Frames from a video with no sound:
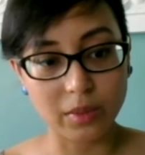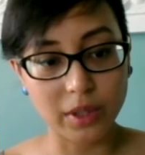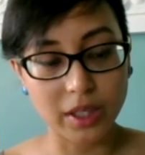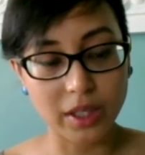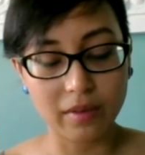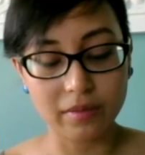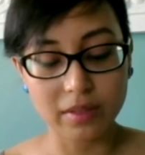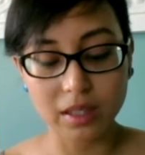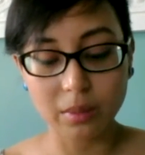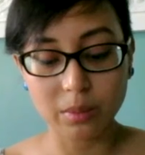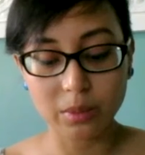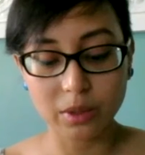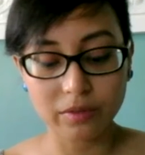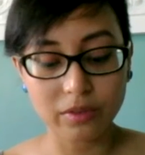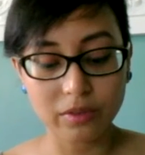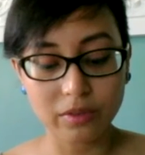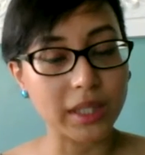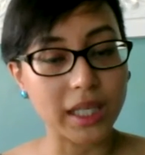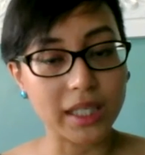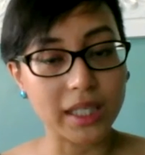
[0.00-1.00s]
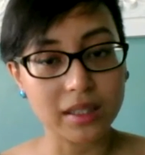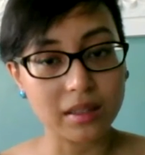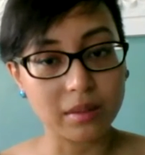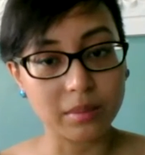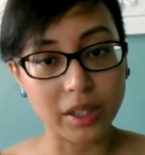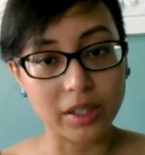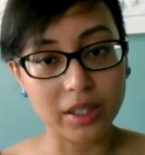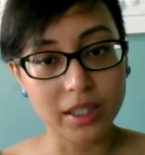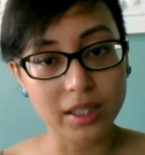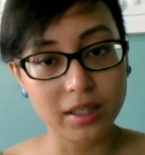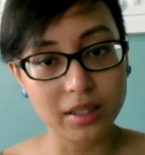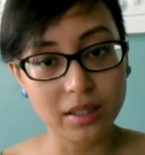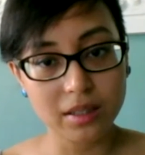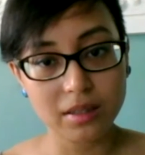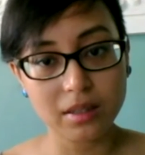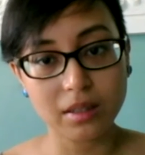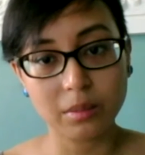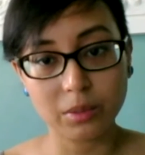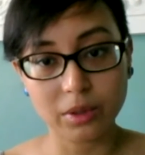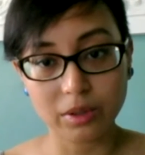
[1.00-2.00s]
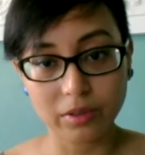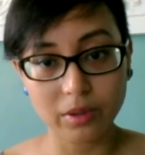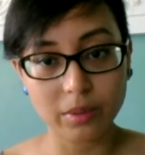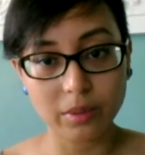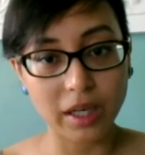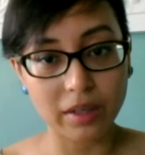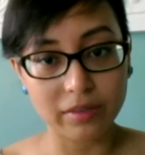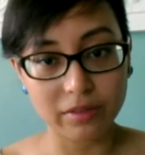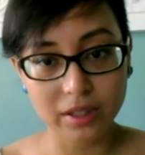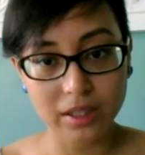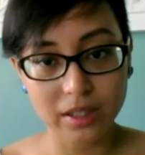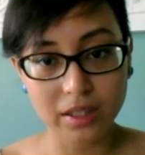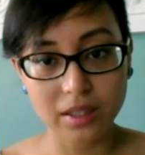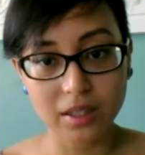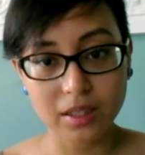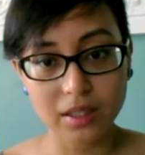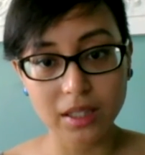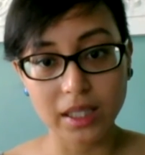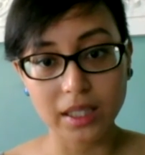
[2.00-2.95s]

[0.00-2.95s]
we have someone from Latin America, someone from Africa,